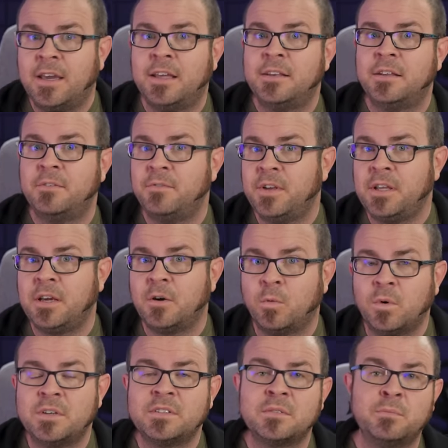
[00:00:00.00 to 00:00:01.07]
and NVIDIA
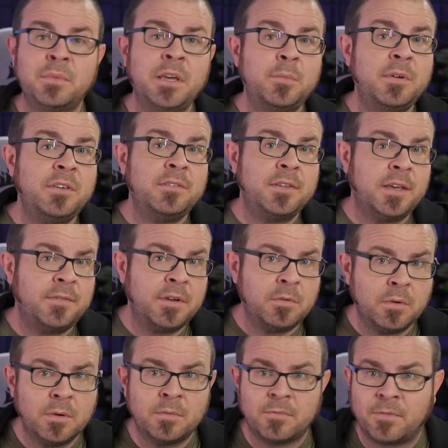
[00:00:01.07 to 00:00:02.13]
was maybe saving
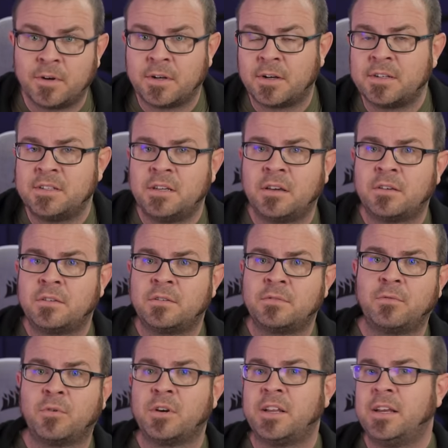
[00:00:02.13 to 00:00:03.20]
room for an RTX
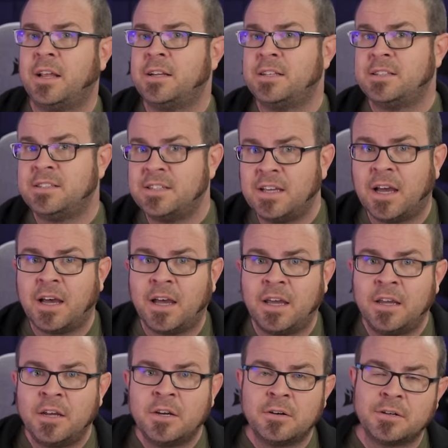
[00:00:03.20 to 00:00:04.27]
4090 Ti
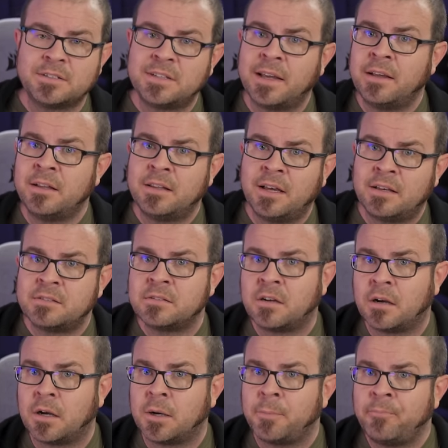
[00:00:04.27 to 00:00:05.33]
or a Titan-class
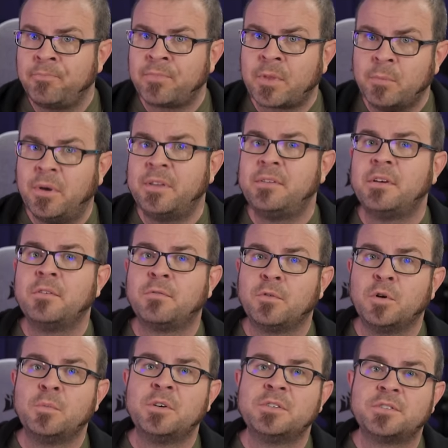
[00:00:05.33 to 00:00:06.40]
card, but if
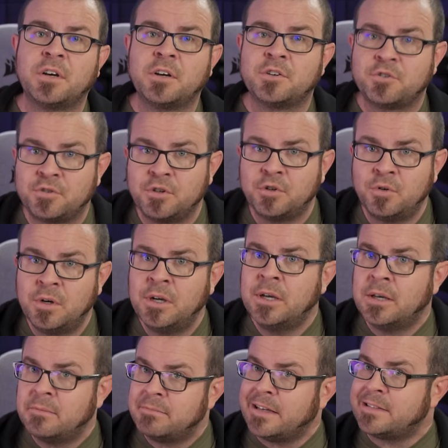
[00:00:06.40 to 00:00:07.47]
rumors are true,
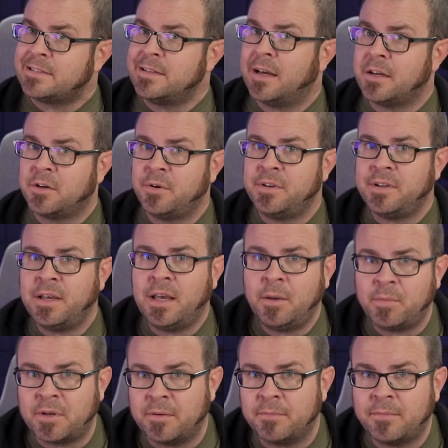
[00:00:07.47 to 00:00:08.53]
that's not going to
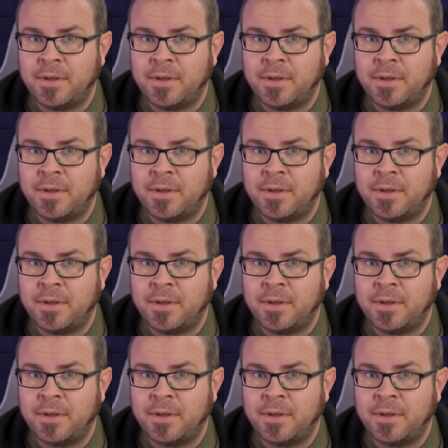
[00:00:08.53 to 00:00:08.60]
happen.